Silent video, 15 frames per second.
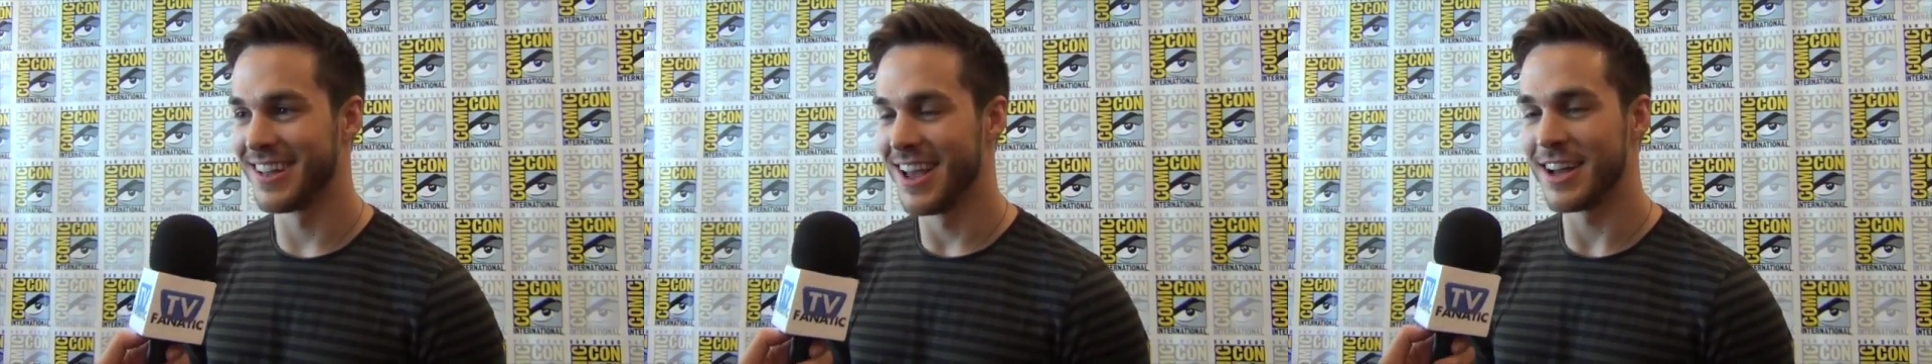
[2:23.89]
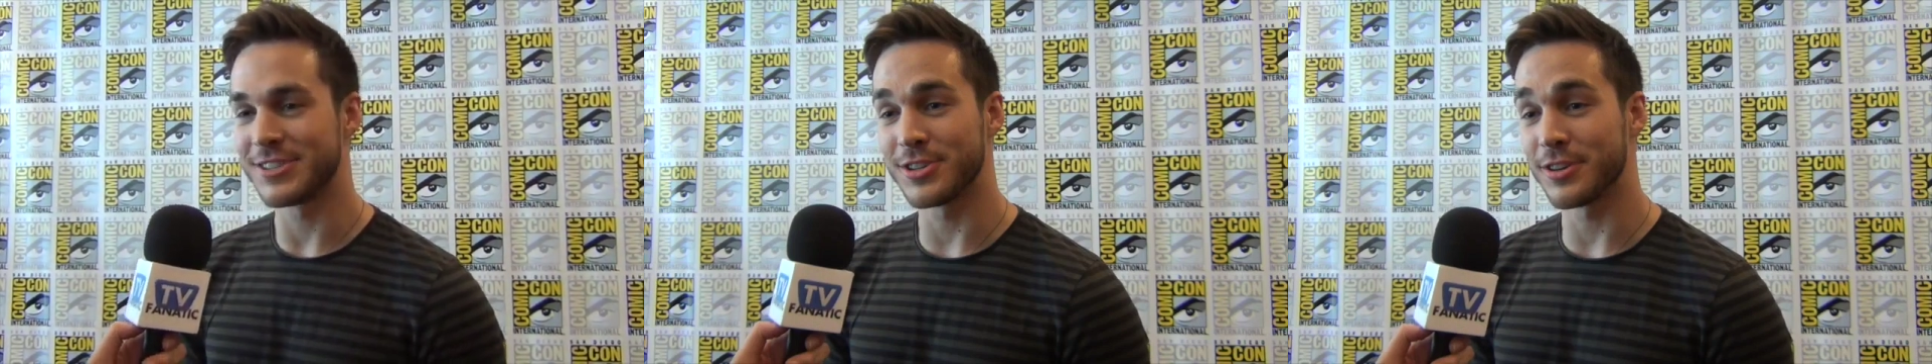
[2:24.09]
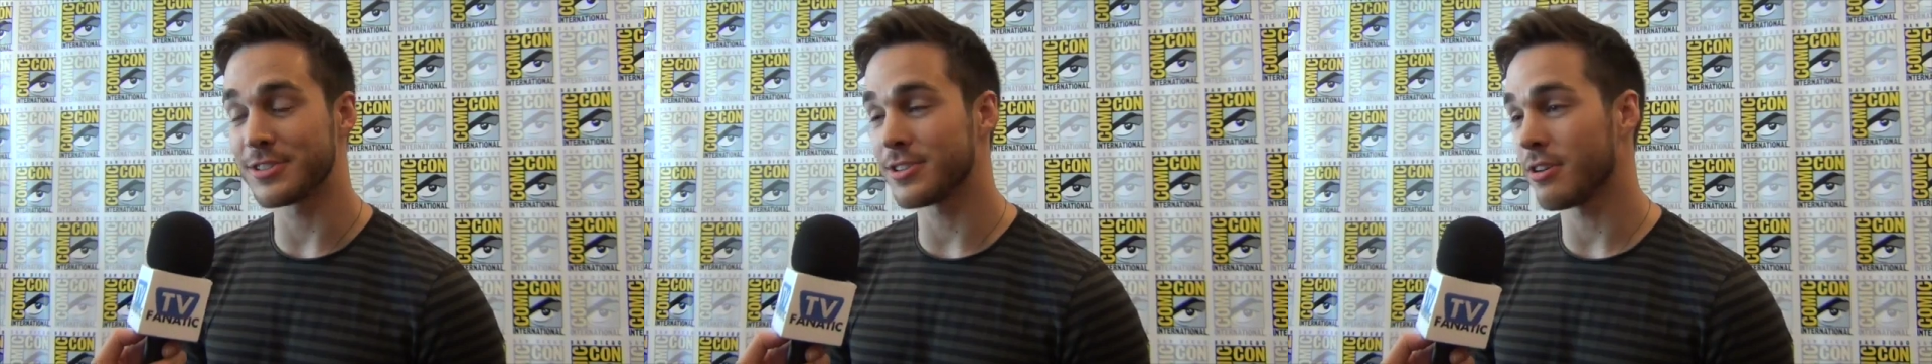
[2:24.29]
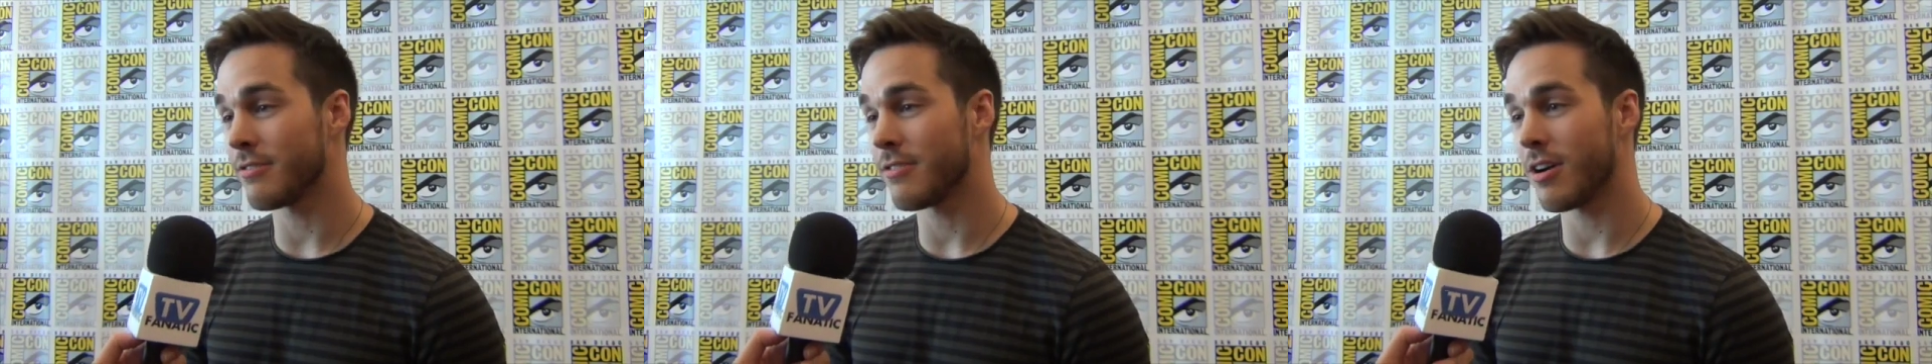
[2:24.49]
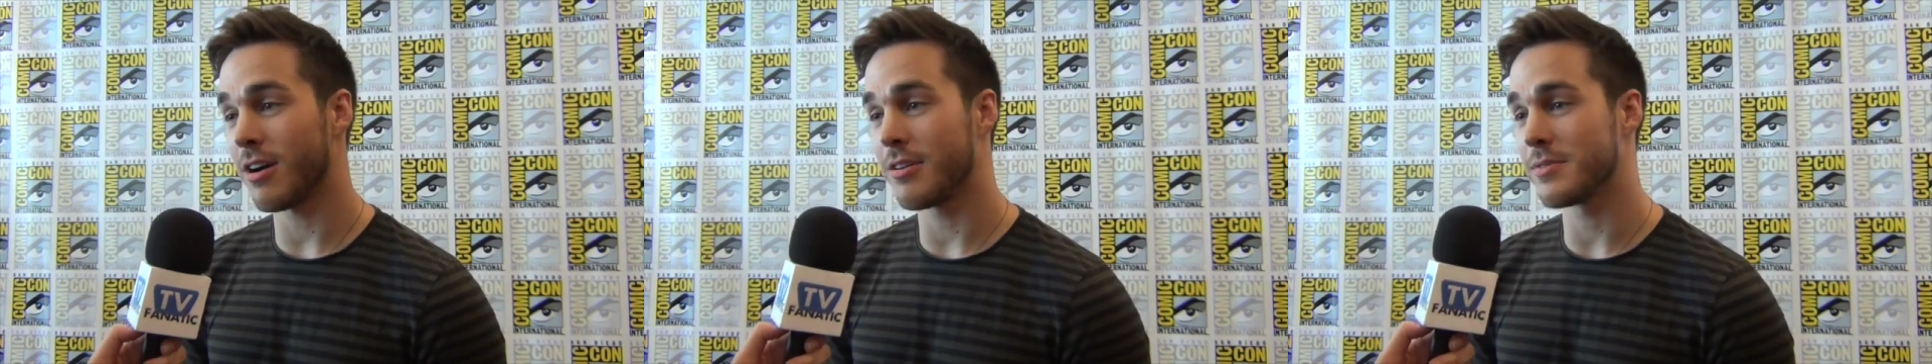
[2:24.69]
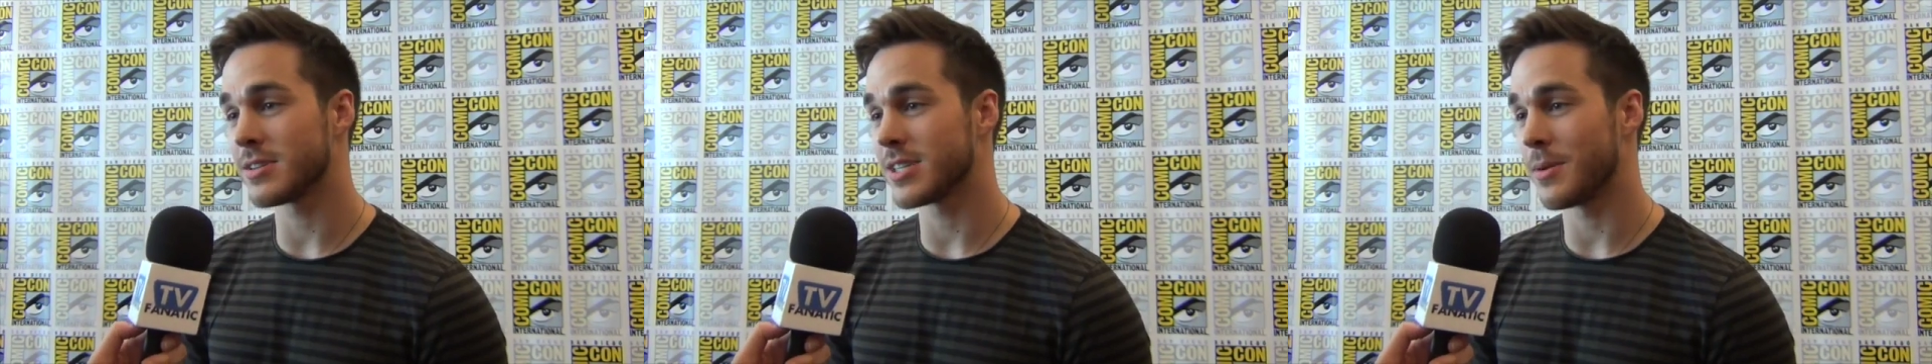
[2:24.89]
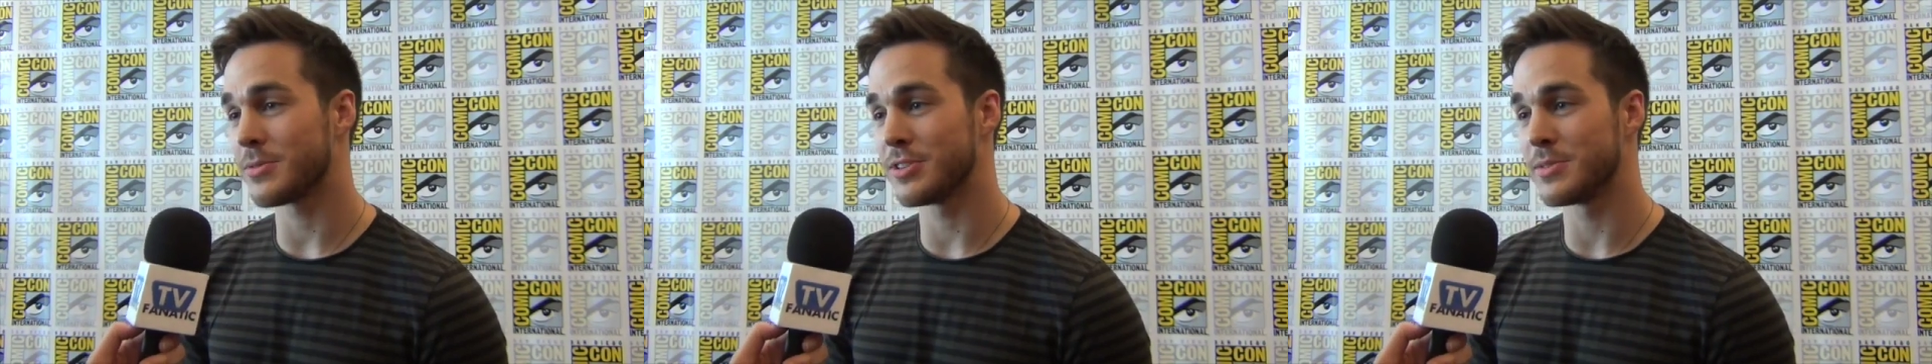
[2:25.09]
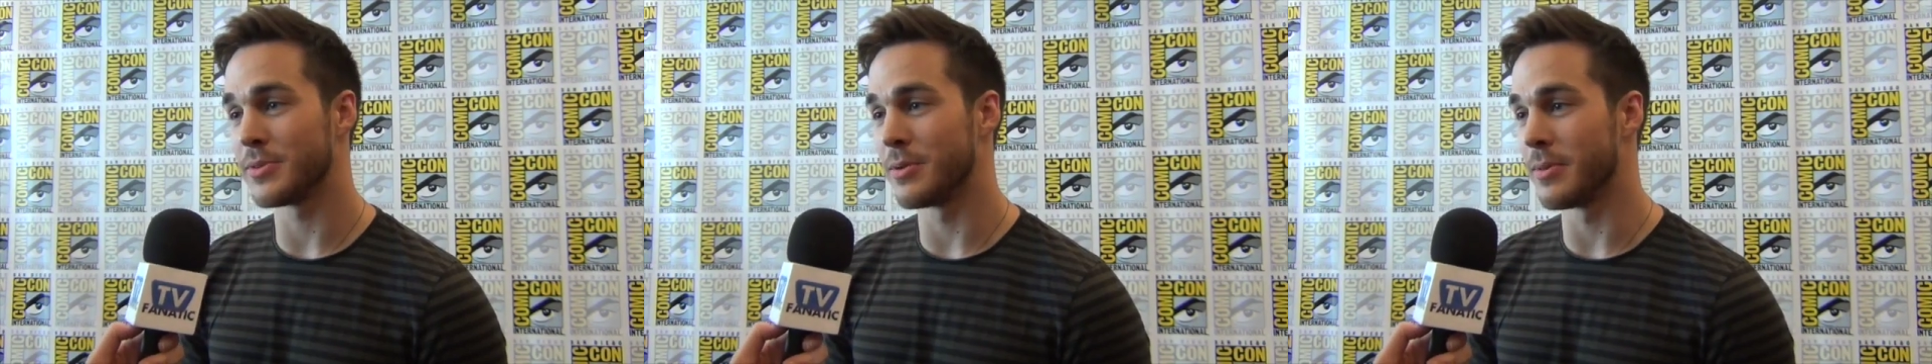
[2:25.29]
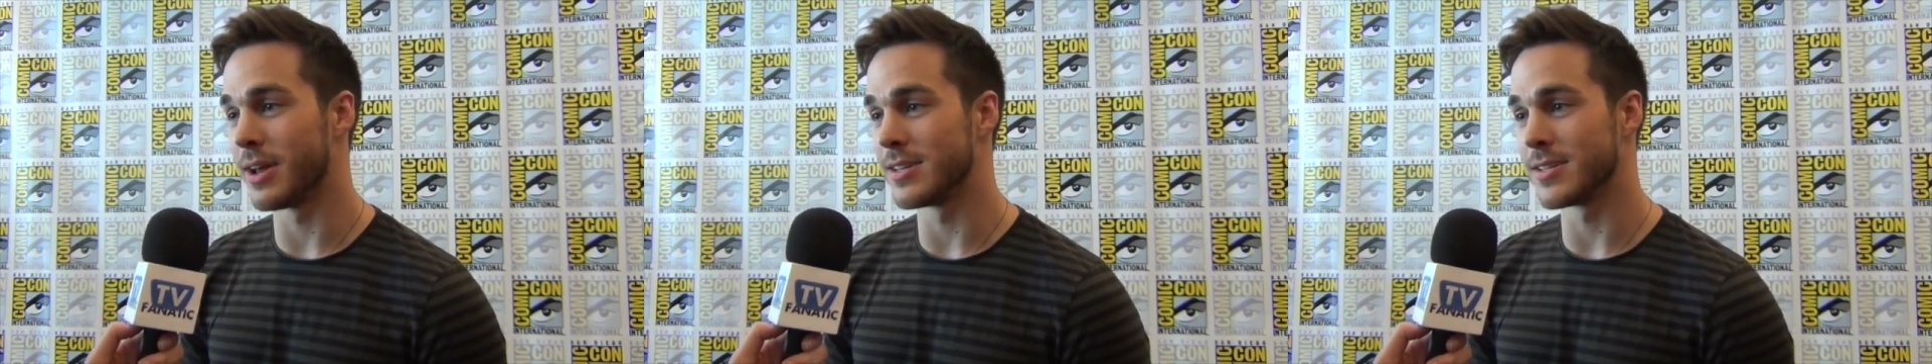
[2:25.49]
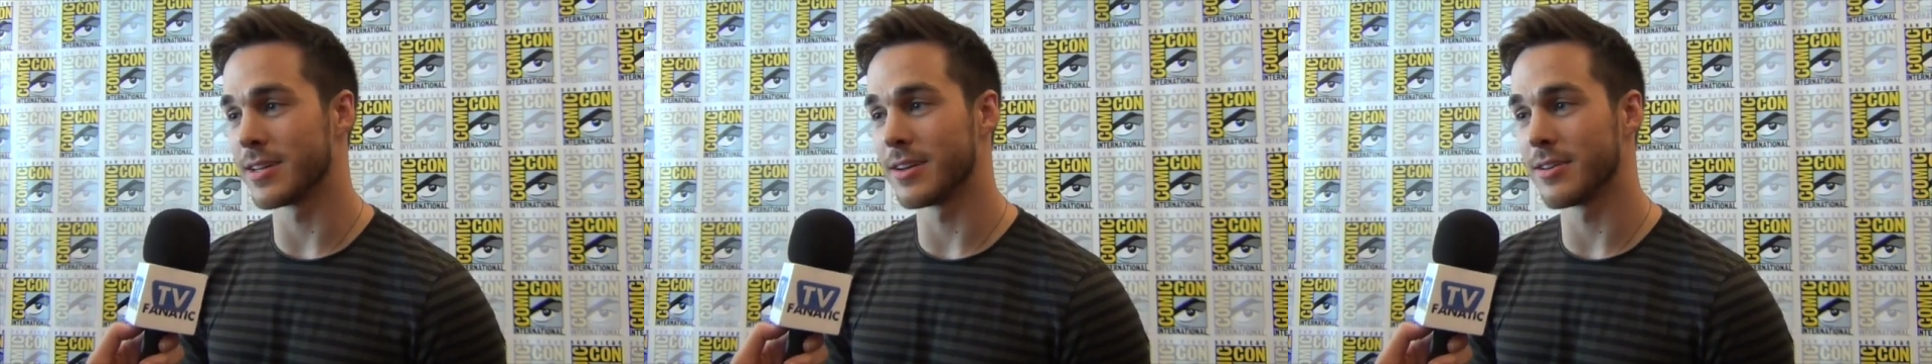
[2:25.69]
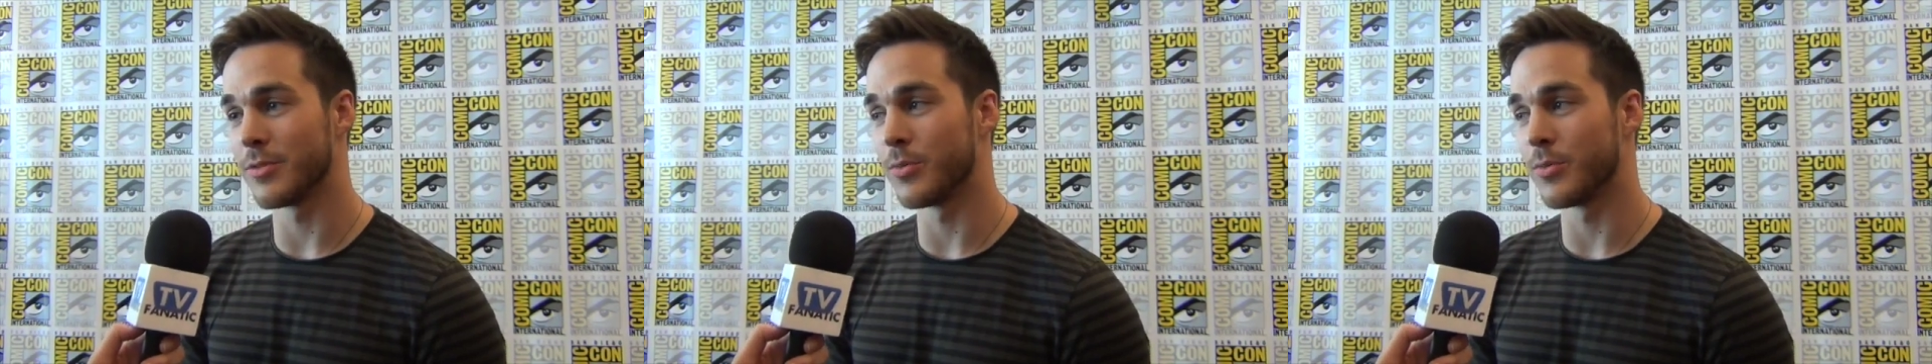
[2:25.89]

and so so far our reception's been amazing.